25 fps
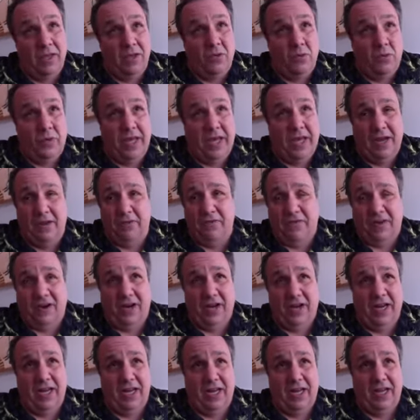we had
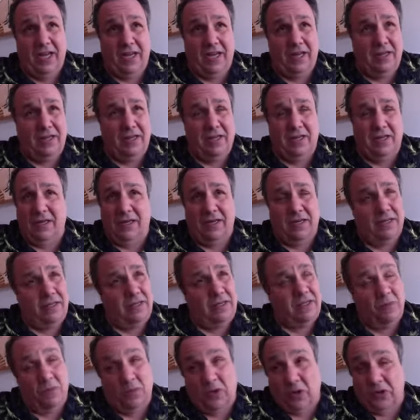very
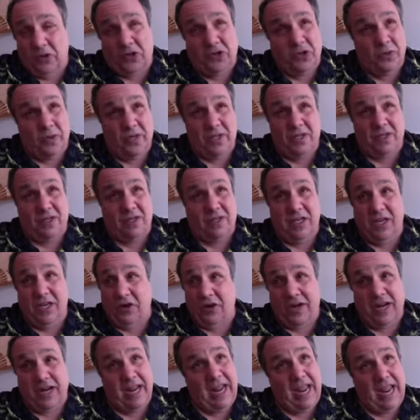tumultuous year
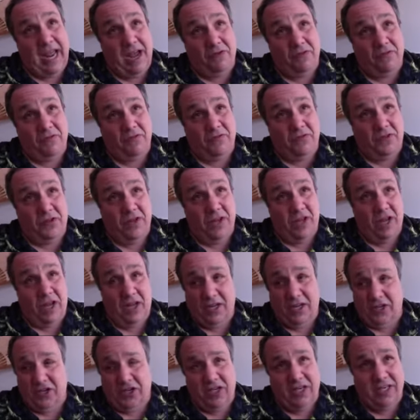and a half.
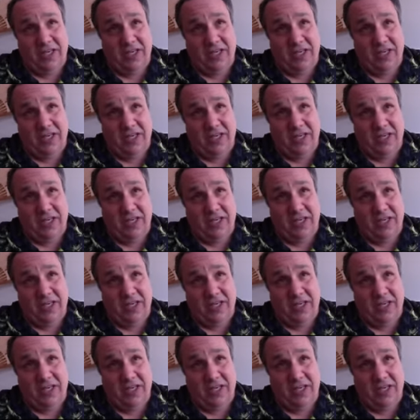She